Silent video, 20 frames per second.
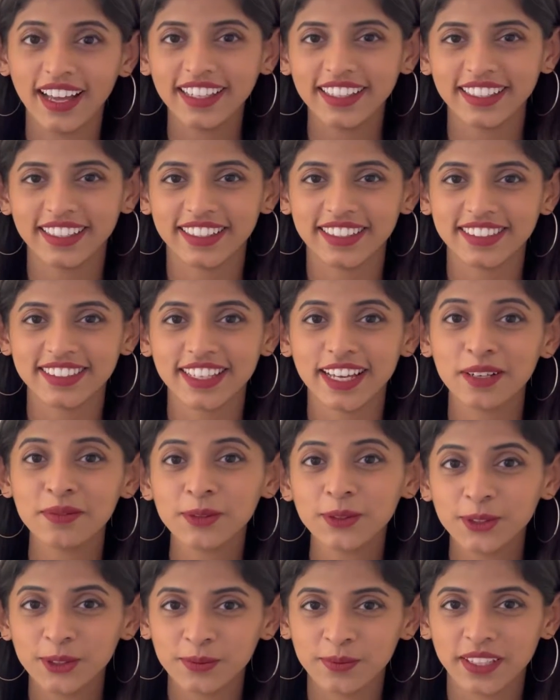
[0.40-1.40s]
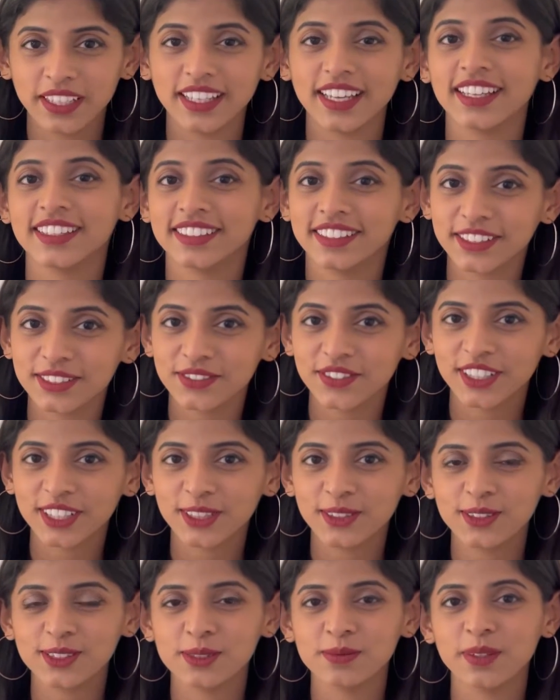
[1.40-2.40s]
guys, I'm Urmi and this
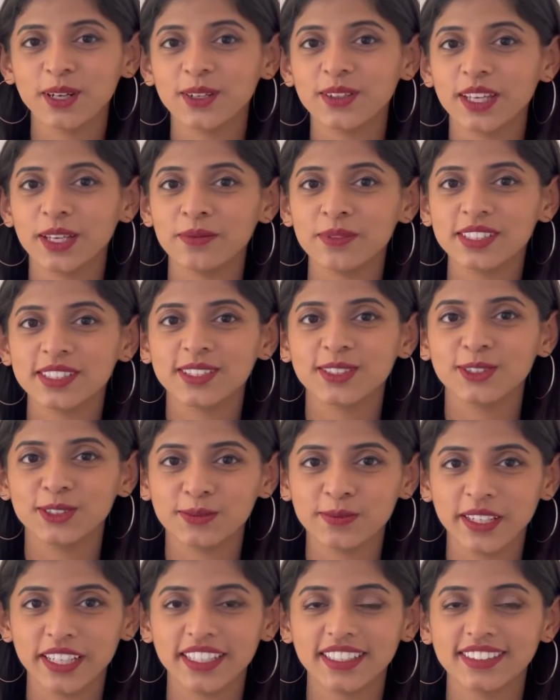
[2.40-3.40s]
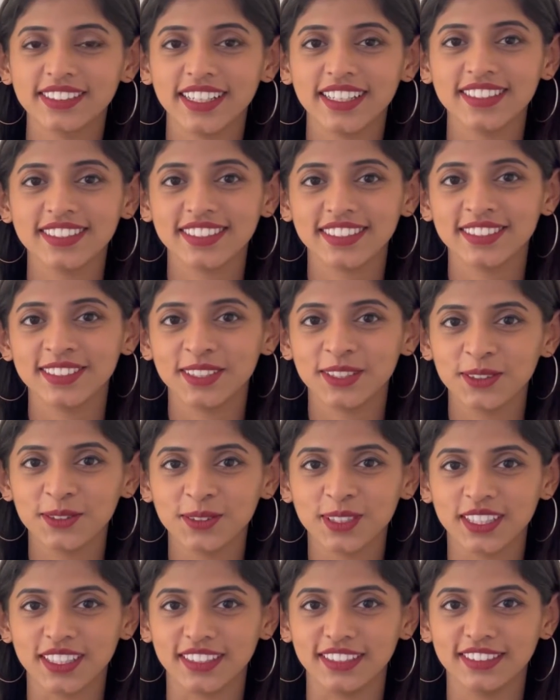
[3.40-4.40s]
video is about MSc Cosmetic Science in the
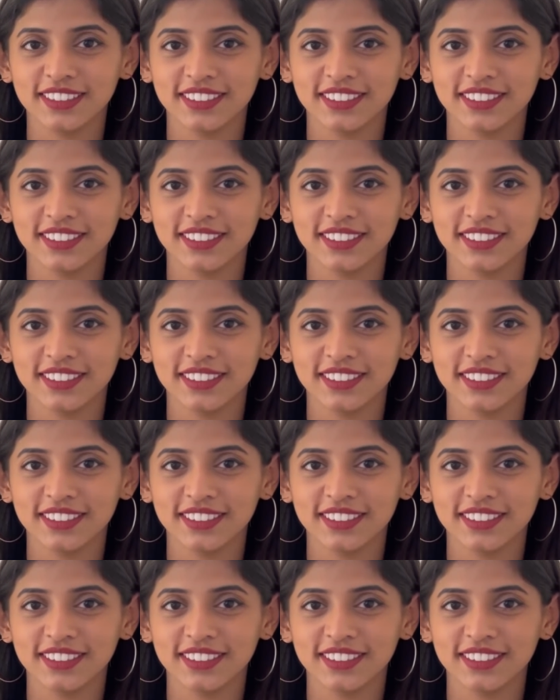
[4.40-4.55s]
UK.